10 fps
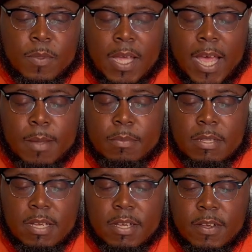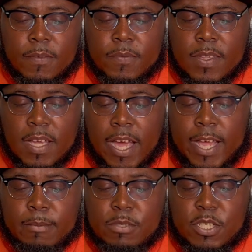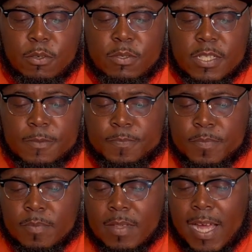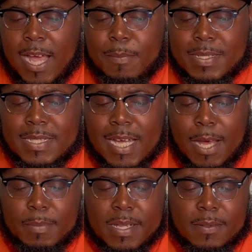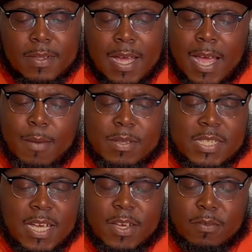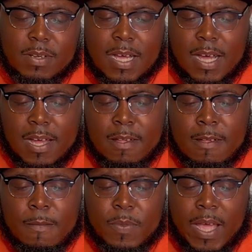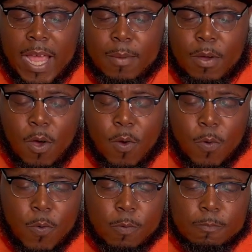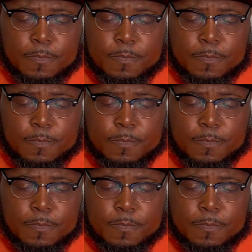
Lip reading: I am loved. I am chosen. I am adopted. I am a child of God. I am whole.